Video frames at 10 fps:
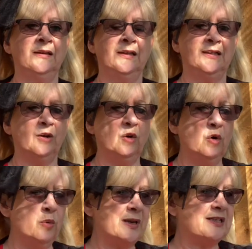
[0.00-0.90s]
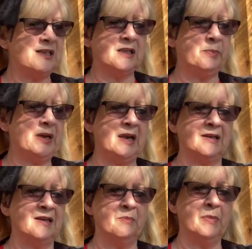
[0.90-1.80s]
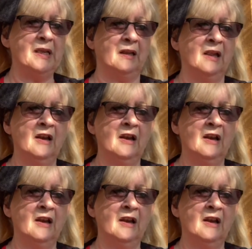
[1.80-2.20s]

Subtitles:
It always disappeared in a mill,